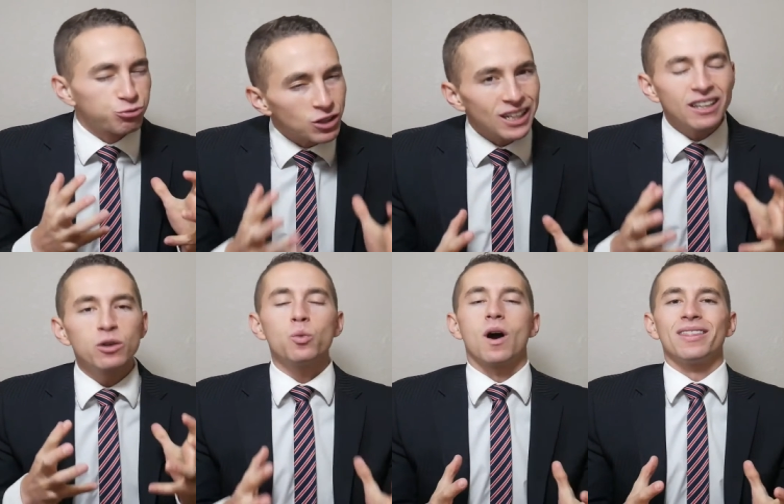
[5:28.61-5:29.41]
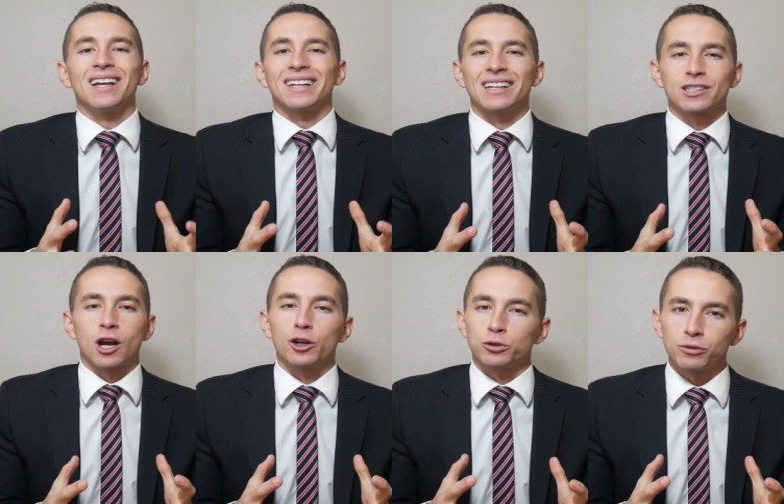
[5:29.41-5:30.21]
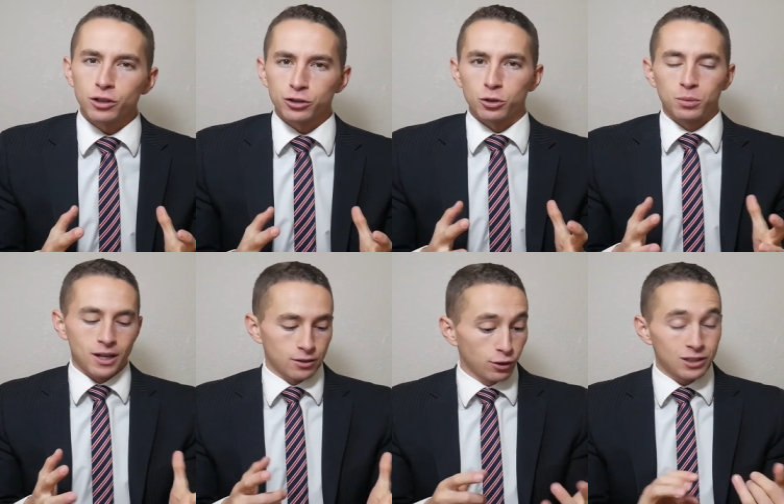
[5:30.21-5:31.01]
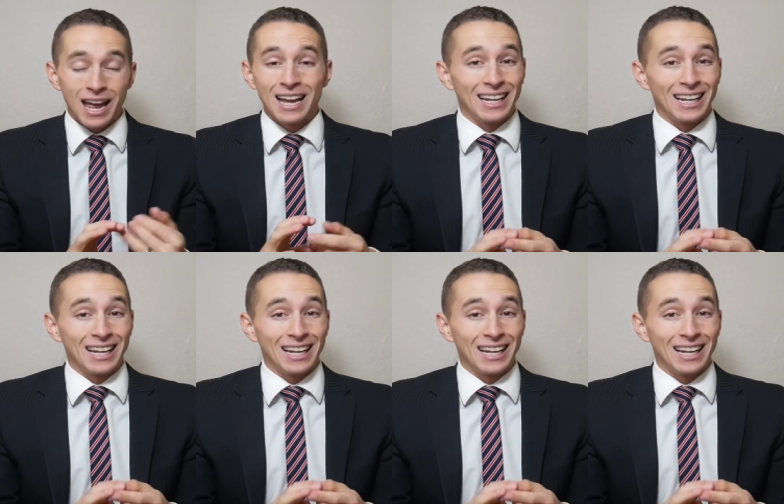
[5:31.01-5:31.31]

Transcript: really the one that gets controversial because first,